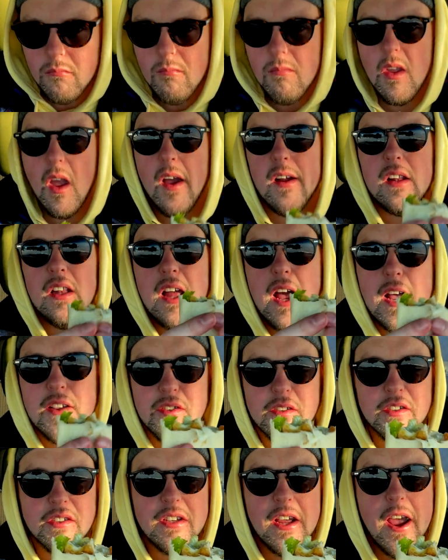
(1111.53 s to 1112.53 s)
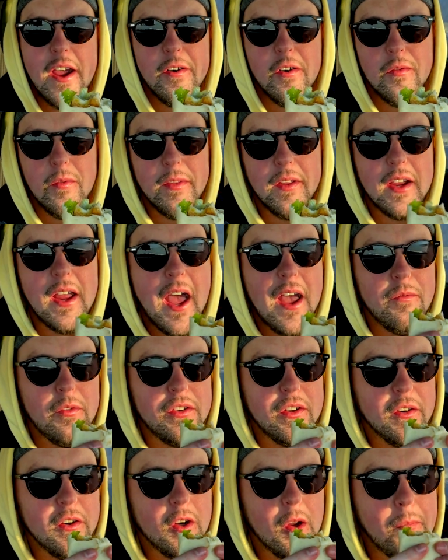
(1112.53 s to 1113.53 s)
A classic standard from the
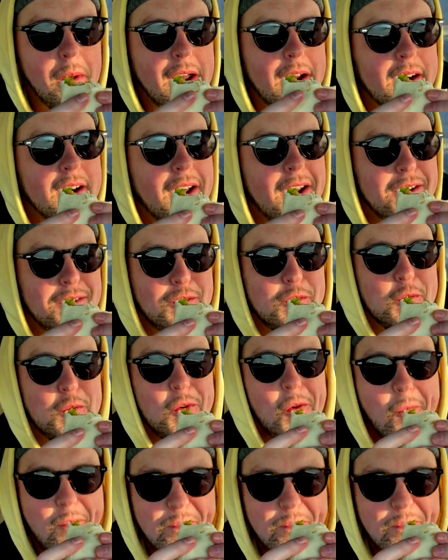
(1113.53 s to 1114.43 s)
cafeteria back in high school.